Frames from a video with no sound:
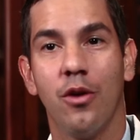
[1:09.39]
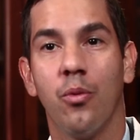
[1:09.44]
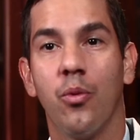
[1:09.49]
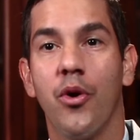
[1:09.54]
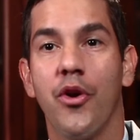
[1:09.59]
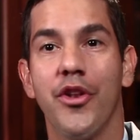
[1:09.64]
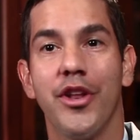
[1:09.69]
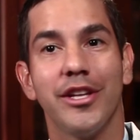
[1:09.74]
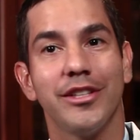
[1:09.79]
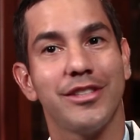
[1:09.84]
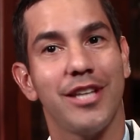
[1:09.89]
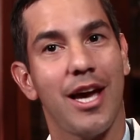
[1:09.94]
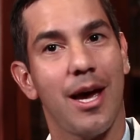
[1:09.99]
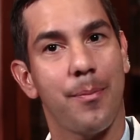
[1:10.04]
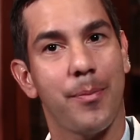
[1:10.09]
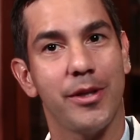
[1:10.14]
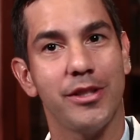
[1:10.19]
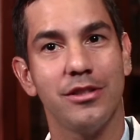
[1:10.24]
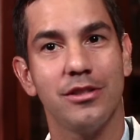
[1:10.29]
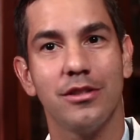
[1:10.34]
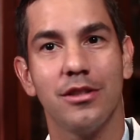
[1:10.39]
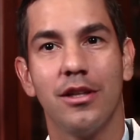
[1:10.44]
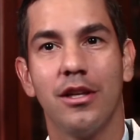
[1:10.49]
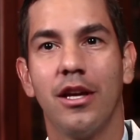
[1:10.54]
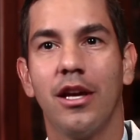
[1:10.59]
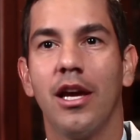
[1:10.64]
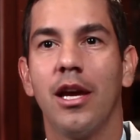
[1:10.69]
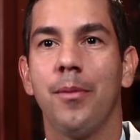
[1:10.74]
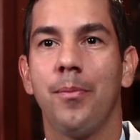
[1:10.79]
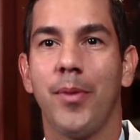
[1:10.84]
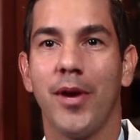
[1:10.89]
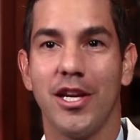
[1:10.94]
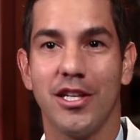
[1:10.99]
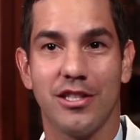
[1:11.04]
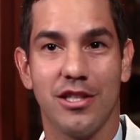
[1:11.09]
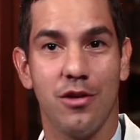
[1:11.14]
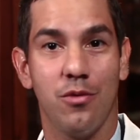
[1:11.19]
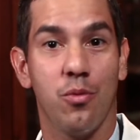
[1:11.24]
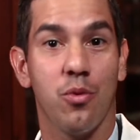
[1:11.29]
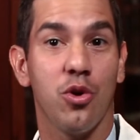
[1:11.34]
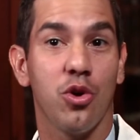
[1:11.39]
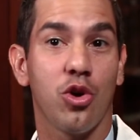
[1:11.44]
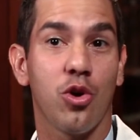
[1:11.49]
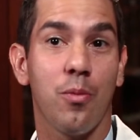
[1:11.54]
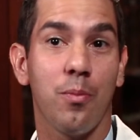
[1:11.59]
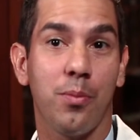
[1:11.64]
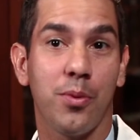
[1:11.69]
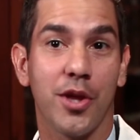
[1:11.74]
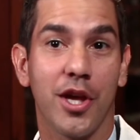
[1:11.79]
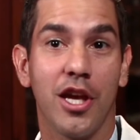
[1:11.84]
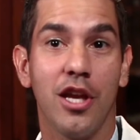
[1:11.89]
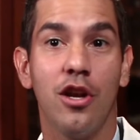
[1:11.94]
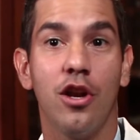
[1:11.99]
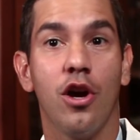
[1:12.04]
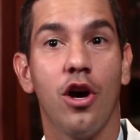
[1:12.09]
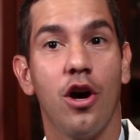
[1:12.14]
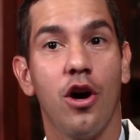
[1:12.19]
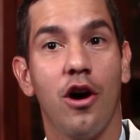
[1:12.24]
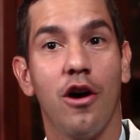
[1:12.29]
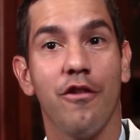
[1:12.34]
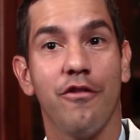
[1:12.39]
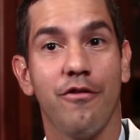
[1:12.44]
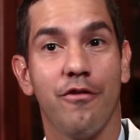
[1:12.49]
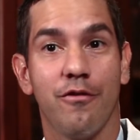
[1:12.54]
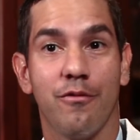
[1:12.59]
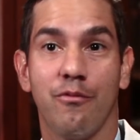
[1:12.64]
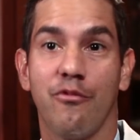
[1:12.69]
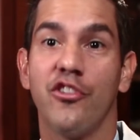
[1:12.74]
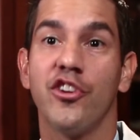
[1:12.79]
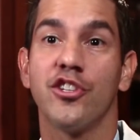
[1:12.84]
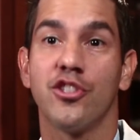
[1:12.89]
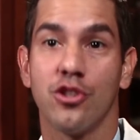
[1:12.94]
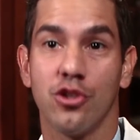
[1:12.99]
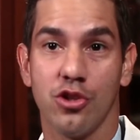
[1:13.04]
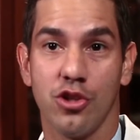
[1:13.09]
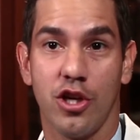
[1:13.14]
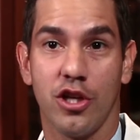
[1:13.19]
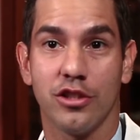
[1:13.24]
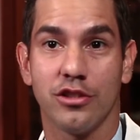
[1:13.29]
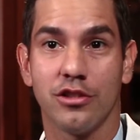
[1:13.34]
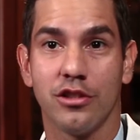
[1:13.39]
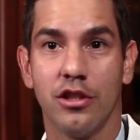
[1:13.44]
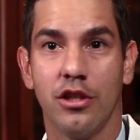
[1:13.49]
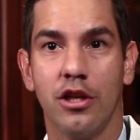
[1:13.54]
When this happens, the patient will complain of vision loss.